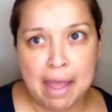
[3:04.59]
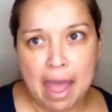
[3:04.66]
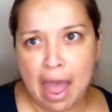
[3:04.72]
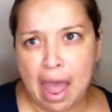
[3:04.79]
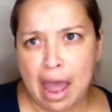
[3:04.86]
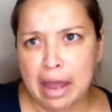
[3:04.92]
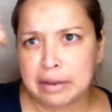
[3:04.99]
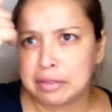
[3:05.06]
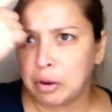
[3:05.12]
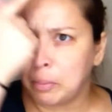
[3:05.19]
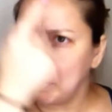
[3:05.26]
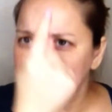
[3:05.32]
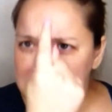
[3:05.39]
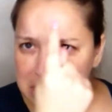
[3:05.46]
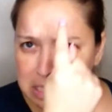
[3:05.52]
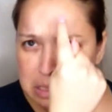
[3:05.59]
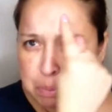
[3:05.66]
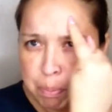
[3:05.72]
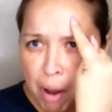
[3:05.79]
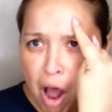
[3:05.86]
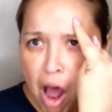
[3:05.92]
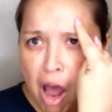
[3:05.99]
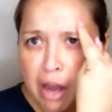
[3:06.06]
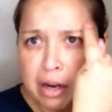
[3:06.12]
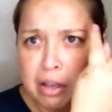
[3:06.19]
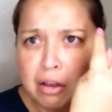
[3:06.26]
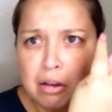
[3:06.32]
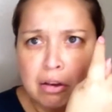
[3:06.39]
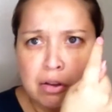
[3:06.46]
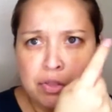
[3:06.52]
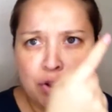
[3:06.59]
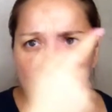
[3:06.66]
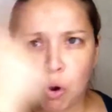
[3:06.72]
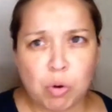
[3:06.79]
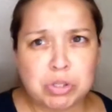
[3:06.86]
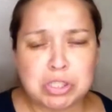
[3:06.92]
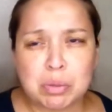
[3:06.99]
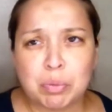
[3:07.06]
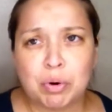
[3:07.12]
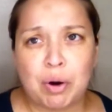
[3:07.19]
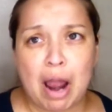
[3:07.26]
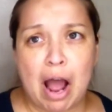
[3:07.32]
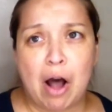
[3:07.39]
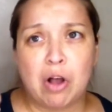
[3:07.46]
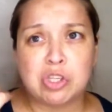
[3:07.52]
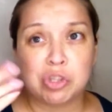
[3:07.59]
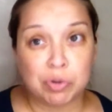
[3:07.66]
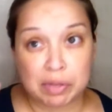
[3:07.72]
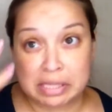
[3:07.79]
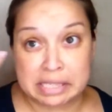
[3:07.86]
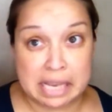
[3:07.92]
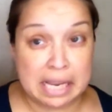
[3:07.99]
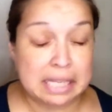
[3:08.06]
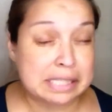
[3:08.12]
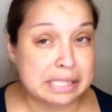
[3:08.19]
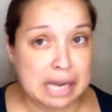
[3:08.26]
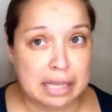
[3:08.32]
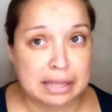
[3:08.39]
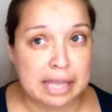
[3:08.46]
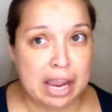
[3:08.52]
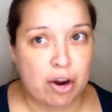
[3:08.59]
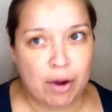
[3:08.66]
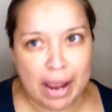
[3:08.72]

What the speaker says: And they miss the spot, they go somewhere else, or they say it's not there.